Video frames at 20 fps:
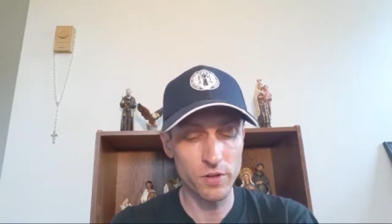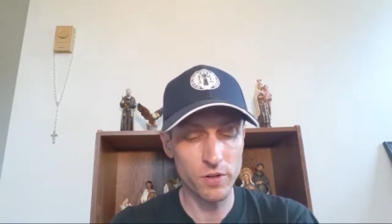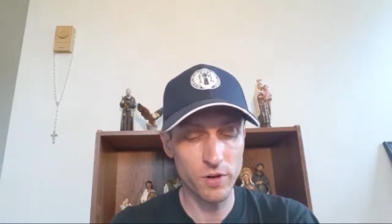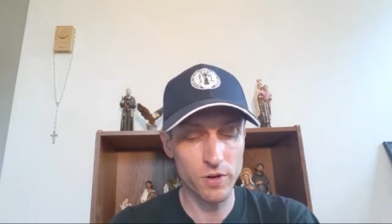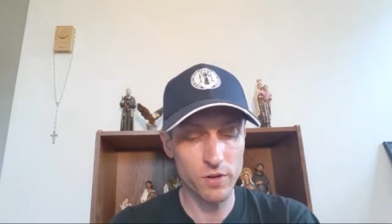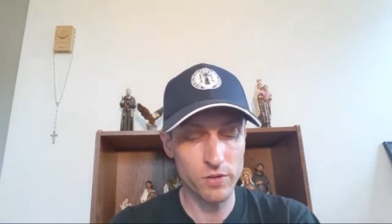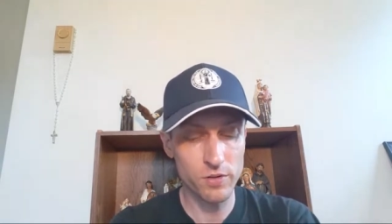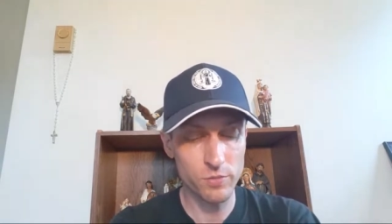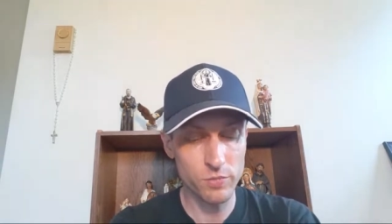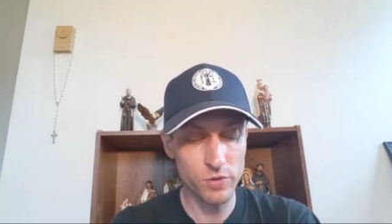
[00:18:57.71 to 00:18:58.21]

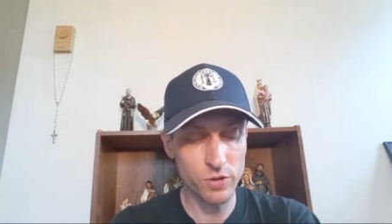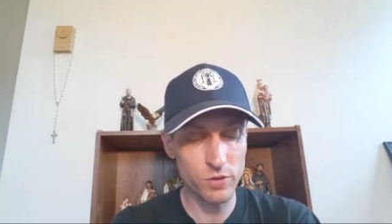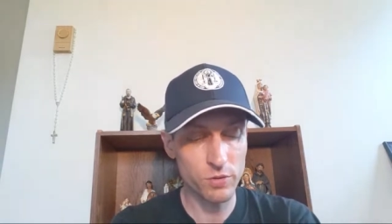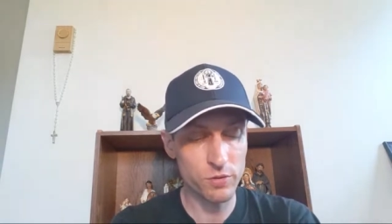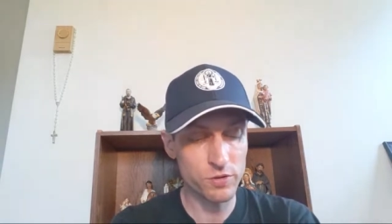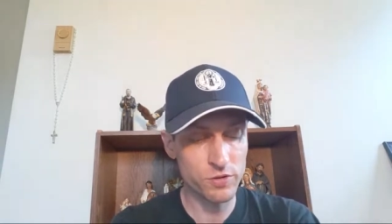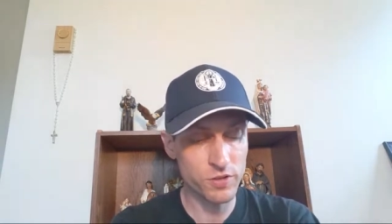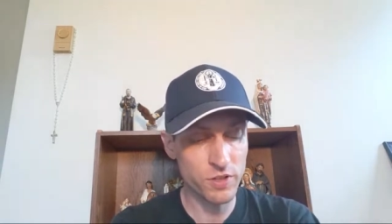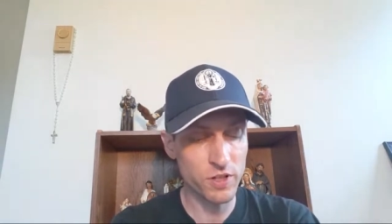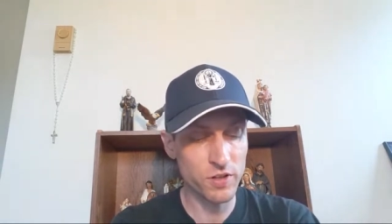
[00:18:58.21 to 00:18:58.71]
Cardinal Mueller
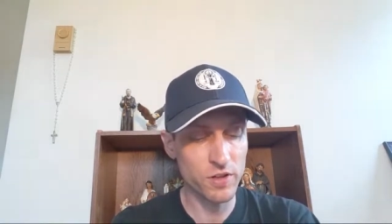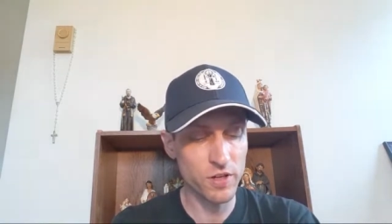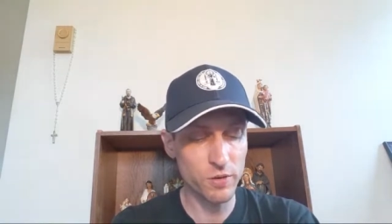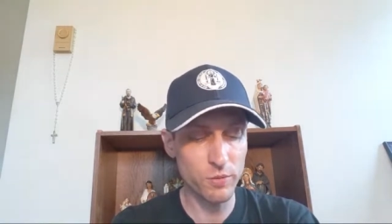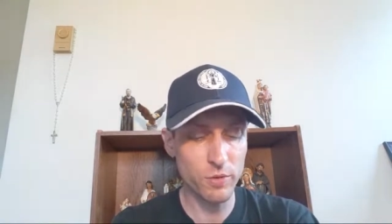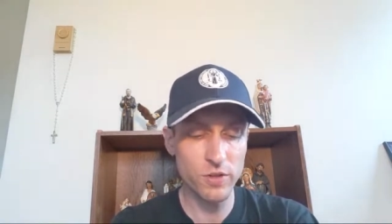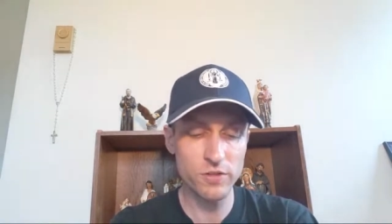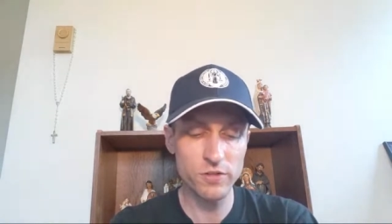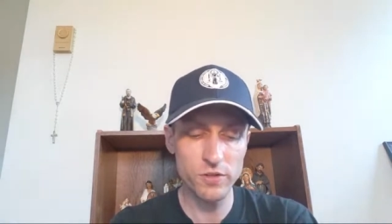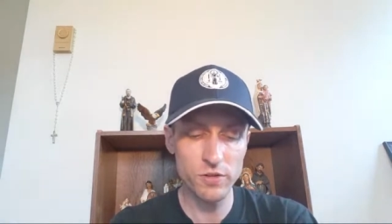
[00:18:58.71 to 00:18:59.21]
said there
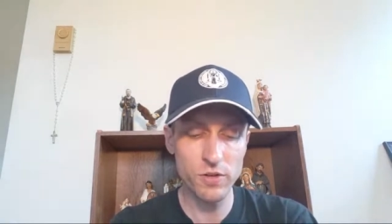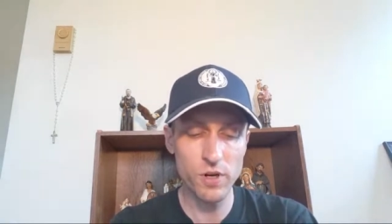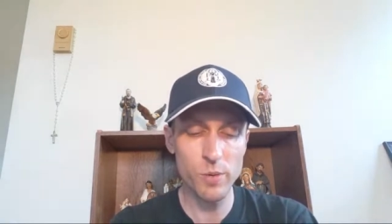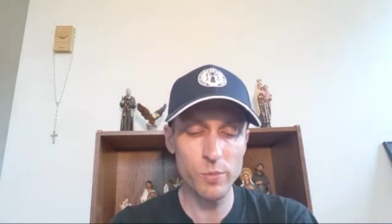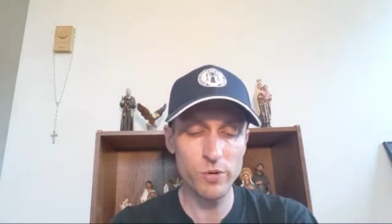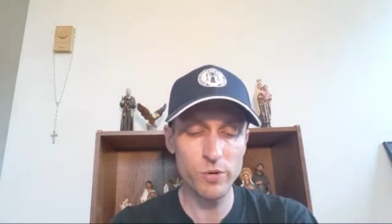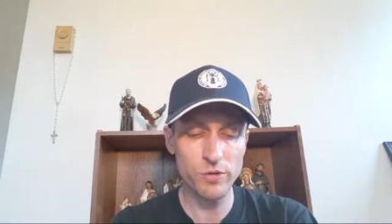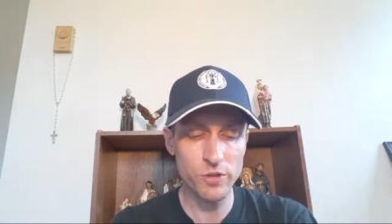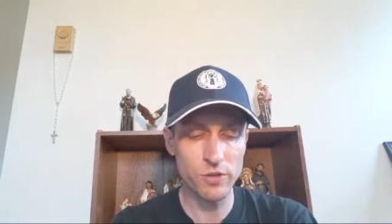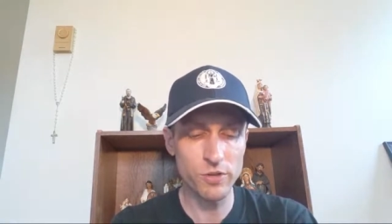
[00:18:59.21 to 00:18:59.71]
was no
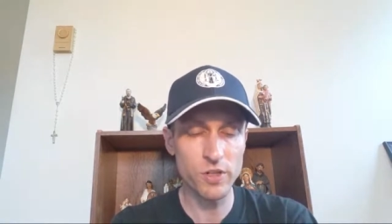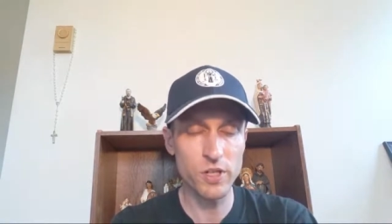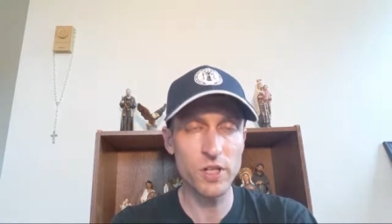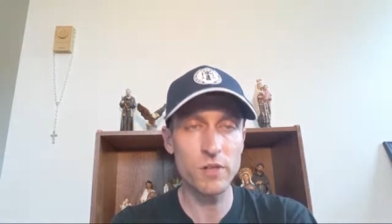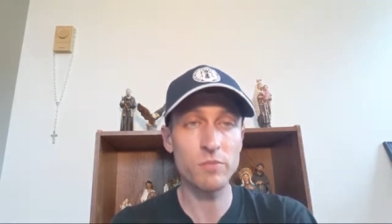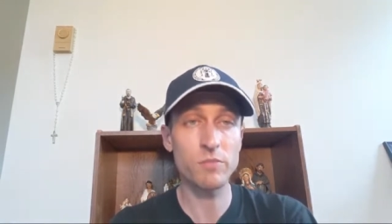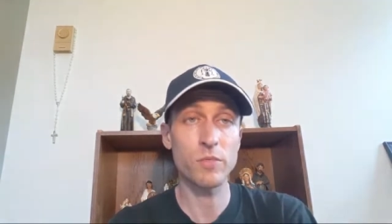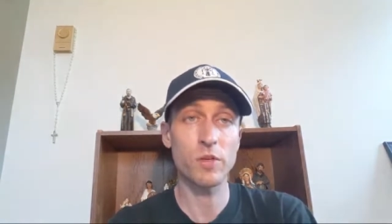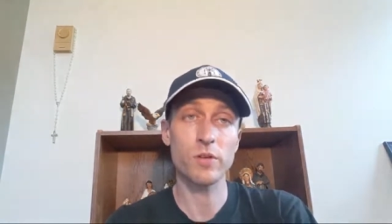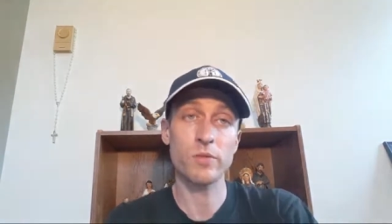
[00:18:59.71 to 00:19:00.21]
opportunity.
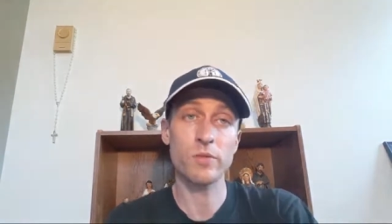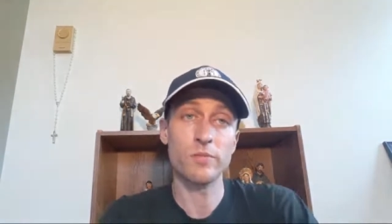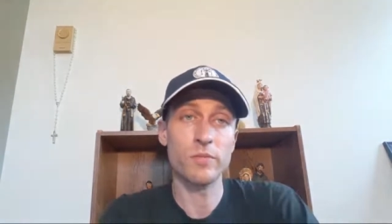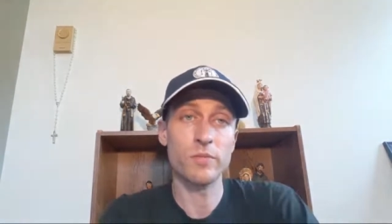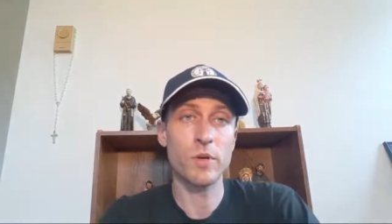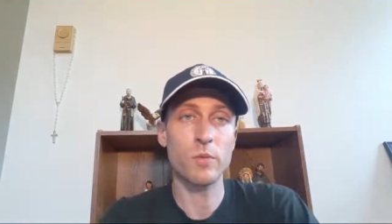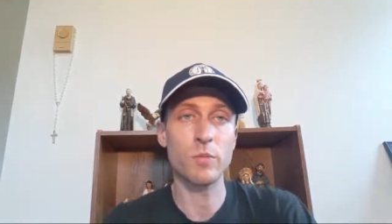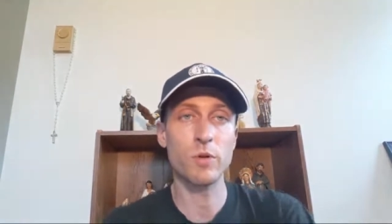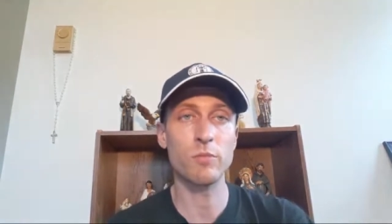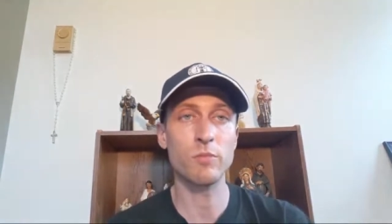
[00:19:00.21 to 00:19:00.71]
Well,
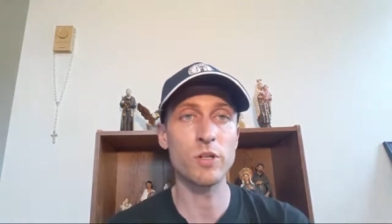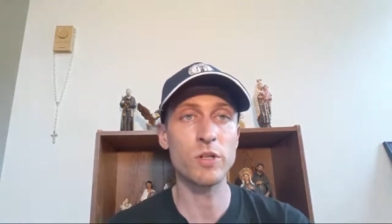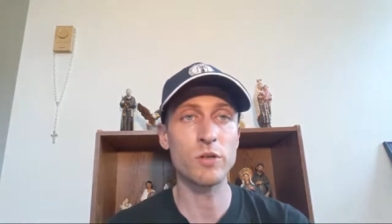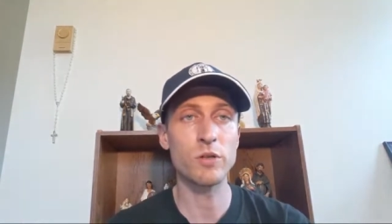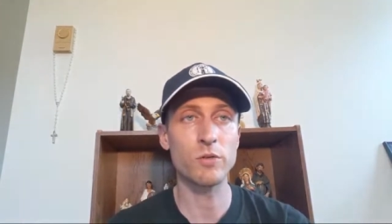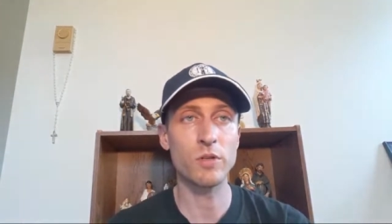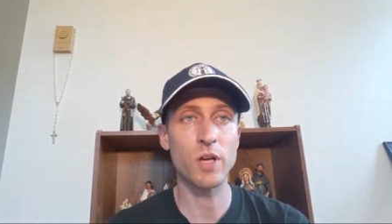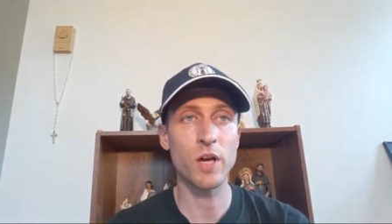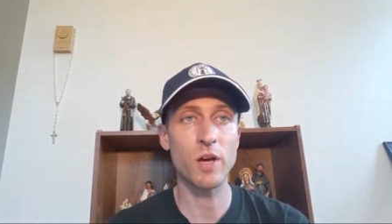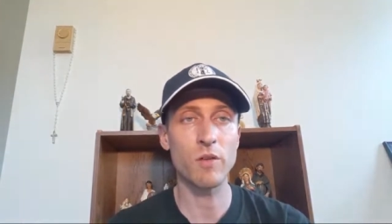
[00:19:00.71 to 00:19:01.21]
I mean, we
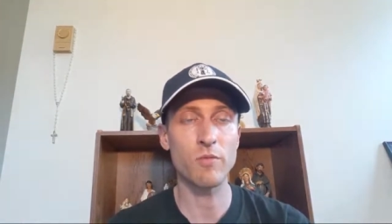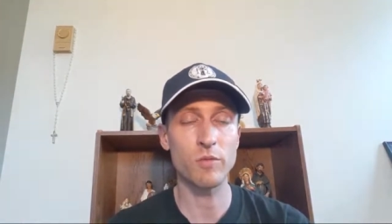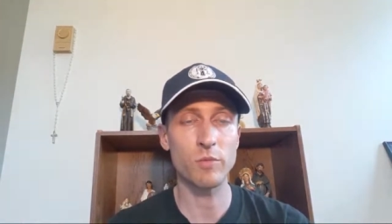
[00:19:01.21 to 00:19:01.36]
knew that